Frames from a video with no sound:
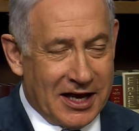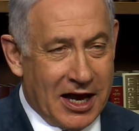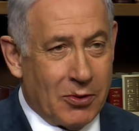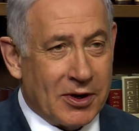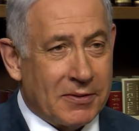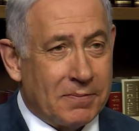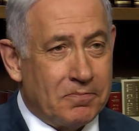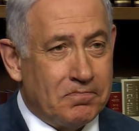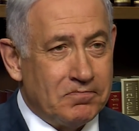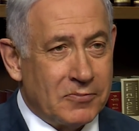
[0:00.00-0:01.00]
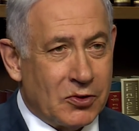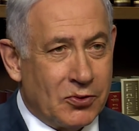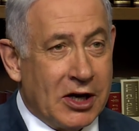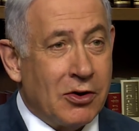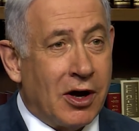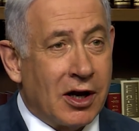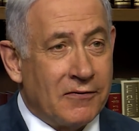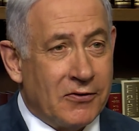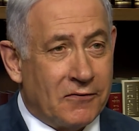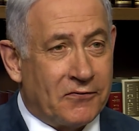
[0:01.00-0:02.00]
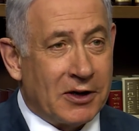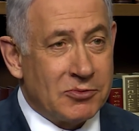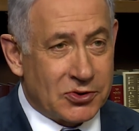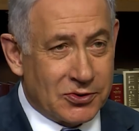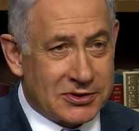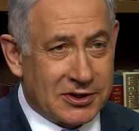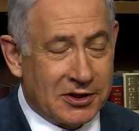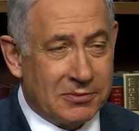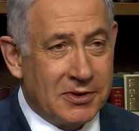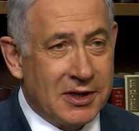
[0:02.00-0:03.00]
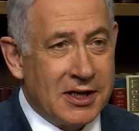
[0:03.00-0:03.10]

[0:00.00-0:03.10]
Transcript: I want to read all of you from Jerusalem,